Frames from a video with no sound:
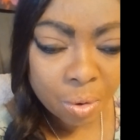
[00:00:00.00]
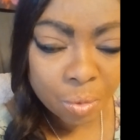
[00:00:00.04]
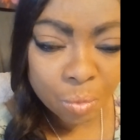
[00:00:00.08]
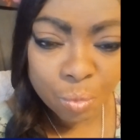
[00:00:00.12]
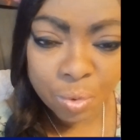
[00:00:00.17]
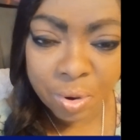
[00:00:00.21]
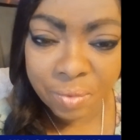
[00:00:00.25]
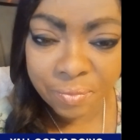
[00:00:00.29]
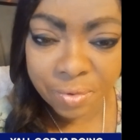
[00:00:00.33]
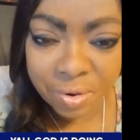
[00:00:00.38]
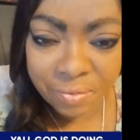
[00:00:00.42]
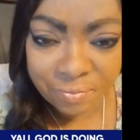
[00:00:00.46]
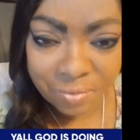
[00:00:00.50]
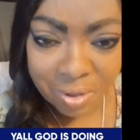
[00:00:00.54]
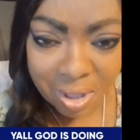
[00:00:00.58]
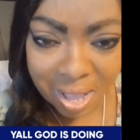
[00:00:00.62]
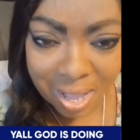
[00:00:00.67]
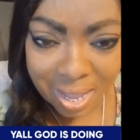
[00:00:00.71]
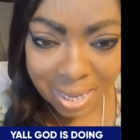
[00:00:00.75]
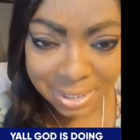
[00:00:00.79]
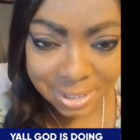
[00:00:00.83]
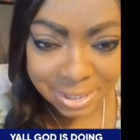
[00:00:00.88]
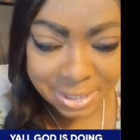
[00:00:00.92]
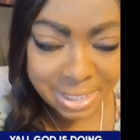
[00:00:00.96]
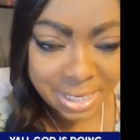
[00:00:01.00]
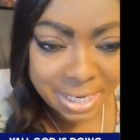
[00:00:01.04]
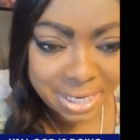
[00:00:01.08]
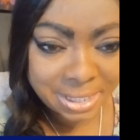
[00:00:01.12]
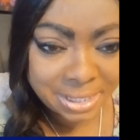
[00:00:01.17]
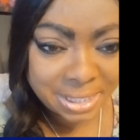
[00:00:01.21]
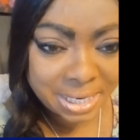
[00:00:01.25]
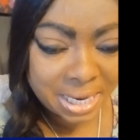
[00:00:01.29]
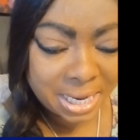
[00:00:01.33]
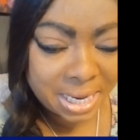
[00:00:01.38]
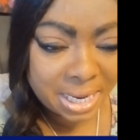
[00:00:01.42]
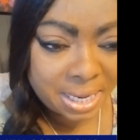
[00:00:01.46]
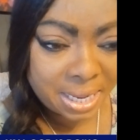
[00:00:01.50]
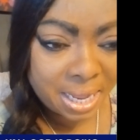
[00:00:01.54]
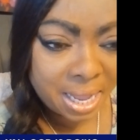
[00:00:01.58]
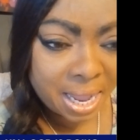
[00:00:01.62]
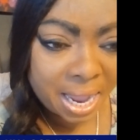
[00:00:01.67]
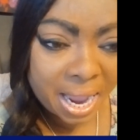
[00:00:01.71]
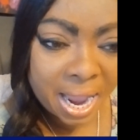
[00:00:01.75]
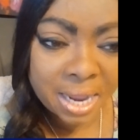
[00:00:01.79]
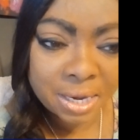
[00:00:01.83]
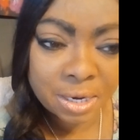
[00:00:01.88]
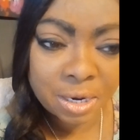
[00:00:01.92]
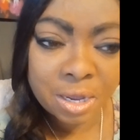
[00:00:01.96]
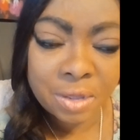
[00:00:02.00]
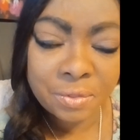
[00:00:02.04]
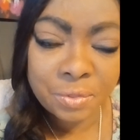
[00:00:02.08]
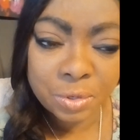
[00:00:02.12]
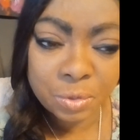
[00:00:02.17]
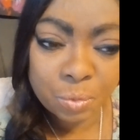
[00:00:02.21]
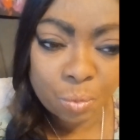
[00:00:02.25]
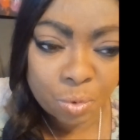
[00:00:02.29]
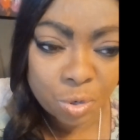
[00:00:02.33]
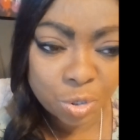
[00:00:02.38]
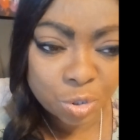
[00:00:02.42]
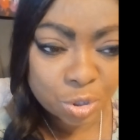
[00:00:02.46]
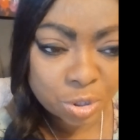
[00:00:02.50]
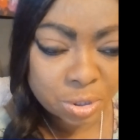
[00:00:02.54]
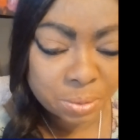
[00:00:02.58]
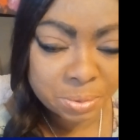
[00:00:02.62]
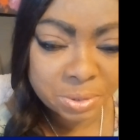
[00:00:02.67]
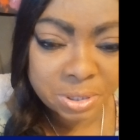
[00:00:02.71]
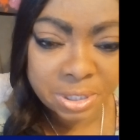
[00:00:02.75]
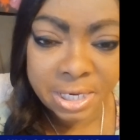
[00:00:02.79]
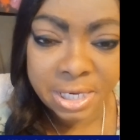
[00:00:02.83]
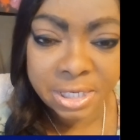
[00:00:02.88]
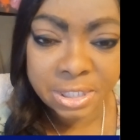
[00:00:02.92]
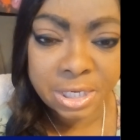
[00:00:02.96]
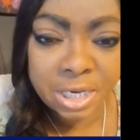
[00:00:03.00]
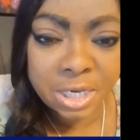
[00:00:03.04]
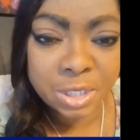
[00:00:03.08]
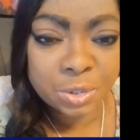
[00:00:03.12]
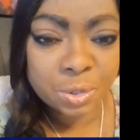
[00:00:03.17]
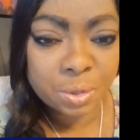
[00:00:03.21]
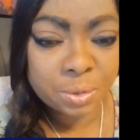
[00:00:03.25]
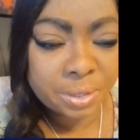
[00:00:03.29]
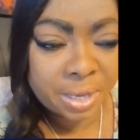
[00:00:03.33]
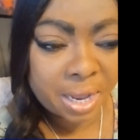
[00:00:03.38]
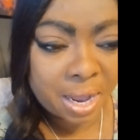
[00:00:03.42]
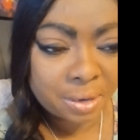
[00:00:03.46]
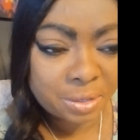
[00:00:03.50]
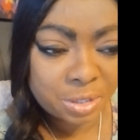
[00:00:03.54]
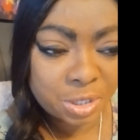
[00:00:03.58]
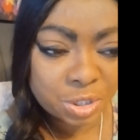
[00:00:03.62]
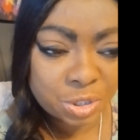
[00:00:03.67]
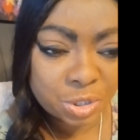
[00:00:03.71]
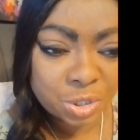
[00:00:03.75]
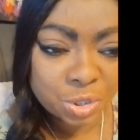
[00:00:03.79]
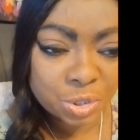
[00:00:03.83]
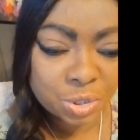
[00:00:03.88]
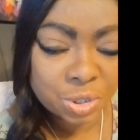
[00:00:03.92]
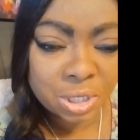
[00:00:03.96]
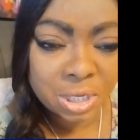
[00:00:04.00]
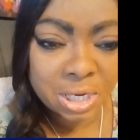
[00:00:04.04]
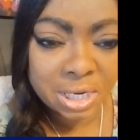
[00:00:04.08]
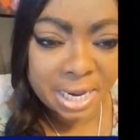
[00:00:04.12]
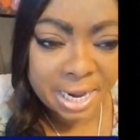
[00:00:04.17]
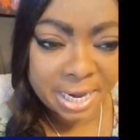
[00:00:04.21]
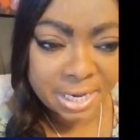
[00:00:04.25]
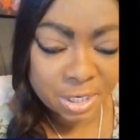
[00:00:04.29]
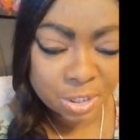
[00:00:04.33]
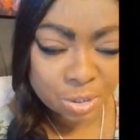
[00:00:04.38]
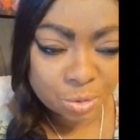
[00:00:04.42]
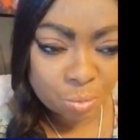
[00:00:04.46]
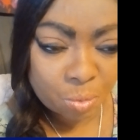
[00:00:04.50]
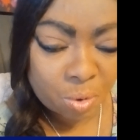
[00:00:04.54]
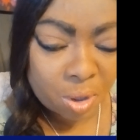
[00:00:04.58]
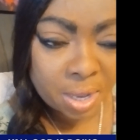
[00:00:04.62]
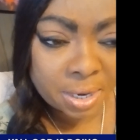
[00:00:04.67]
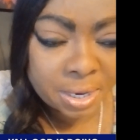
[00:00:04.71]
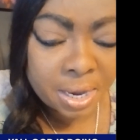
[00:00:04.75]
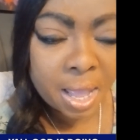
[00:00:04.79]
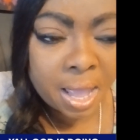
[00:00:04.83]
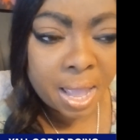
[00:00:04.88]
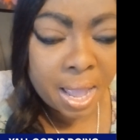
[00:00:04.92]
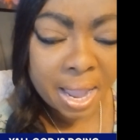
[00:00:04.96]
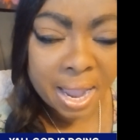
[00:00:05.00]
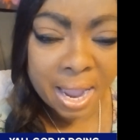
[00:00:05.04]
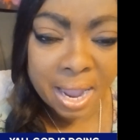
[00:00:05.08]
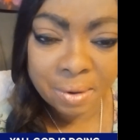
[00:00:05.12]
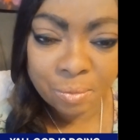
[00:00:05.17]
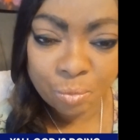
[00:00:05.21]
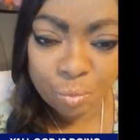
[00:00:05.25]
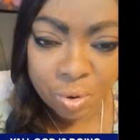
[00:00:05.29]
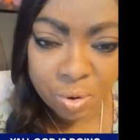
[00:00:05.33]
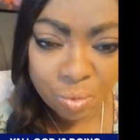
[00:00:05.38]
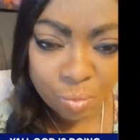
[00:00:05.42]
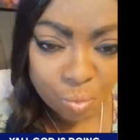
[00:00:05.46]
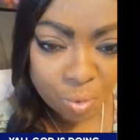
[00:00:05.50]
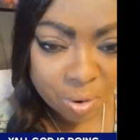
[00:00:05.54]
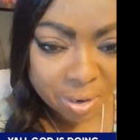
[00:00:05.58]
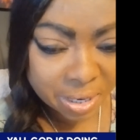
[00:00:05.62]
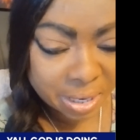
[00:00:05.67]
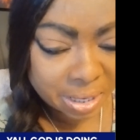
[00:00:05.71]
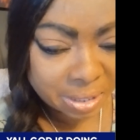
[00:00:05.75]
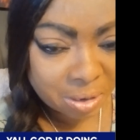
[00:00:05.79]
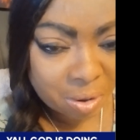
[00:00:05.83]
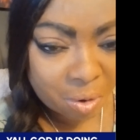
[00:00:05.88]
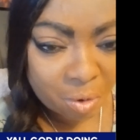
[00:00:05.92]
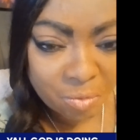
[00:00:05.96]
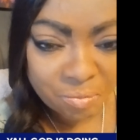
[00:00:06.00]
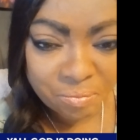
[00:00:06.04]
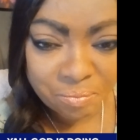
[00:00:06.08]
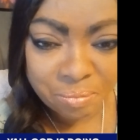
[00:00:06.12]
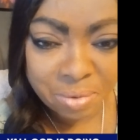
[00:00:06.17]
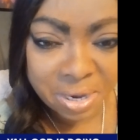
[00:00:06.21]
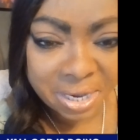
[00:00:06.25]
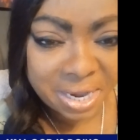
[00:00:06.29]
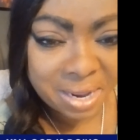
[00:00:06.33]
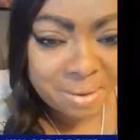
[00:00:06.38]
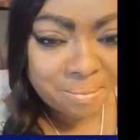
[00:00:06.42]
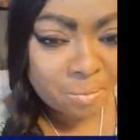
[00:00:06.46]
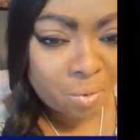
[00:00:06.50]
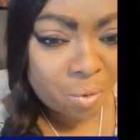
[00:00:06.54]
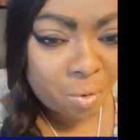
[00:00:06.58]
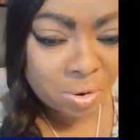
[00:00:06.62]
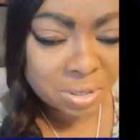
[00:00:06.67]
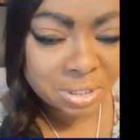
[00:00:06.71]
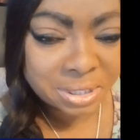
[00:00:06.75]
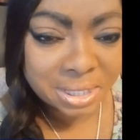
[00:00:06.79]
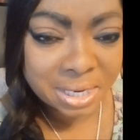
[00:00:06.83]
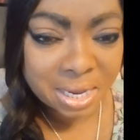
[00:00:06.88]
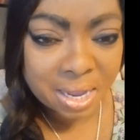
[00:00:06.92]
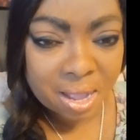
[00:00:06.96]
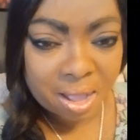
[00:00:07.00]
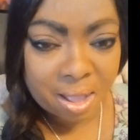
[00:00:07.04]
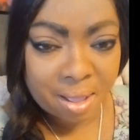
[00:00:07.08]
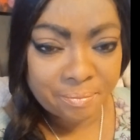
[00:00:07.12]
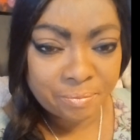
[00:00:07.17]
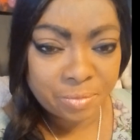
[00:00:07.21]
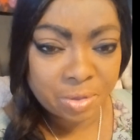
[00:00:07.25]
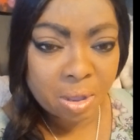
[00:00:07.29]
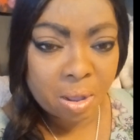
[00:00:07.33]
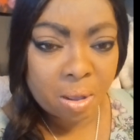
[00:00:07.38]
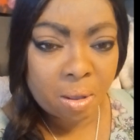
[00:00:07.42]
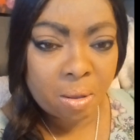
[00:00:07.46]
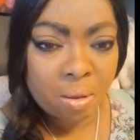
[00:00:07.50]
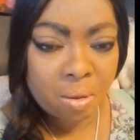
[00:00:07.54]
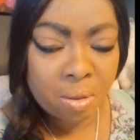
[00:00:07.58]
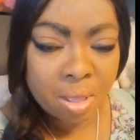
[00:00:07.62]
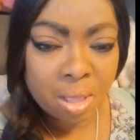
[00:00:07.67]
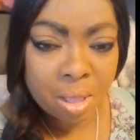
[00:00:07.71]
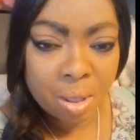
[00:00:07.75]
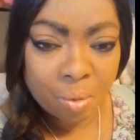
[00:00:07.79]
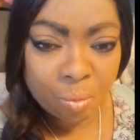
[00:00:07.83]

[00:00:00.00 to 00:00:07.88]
River of God CD, and other worship CDs are there. This is the latest one, and we're working on many more to come, y'all.